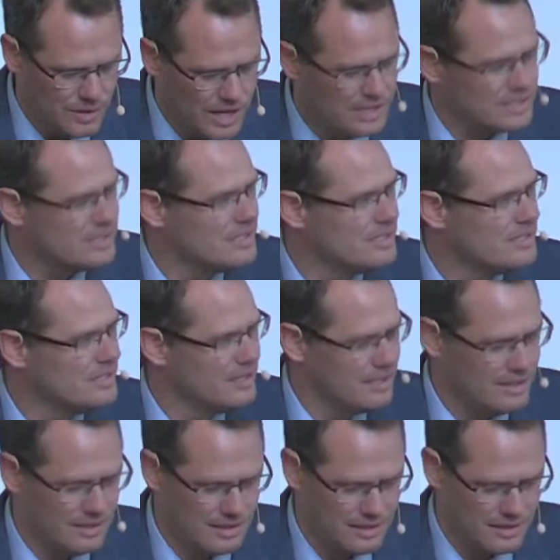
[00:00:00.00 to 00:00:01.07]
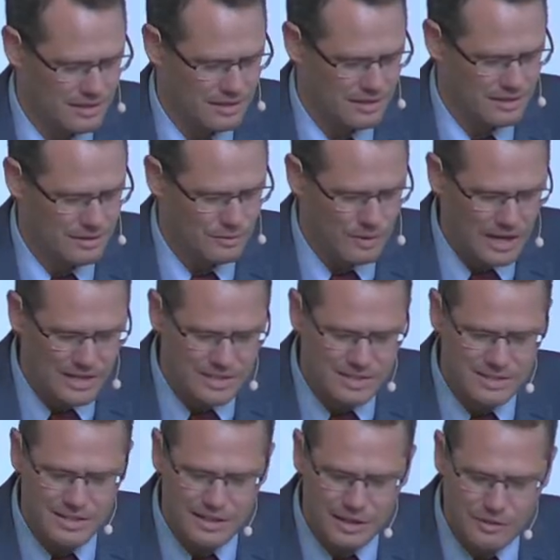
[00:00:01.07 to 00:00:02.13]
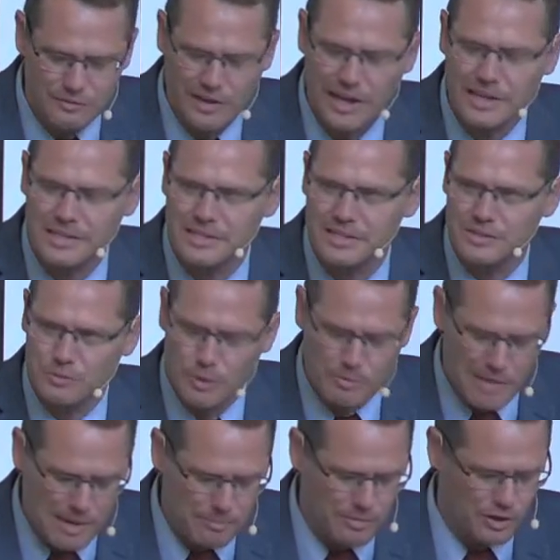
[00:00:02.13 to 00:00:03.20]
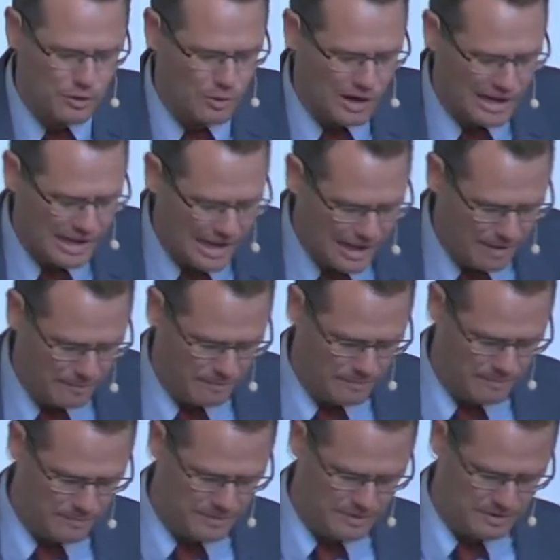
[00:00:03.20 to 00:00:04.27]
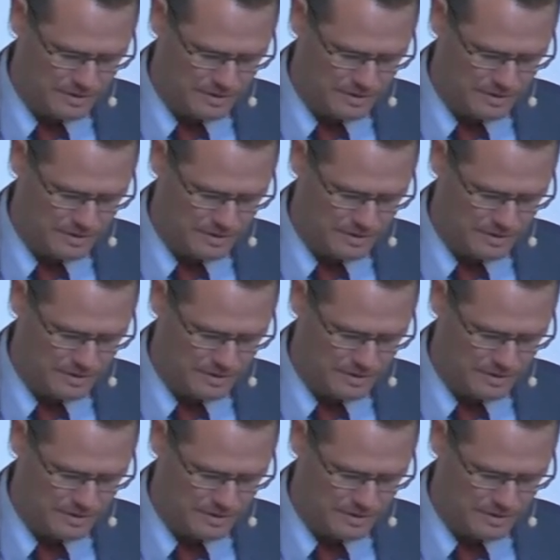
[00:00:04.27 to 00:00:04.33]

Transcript: Rest. Rest and invest. Remember who I am.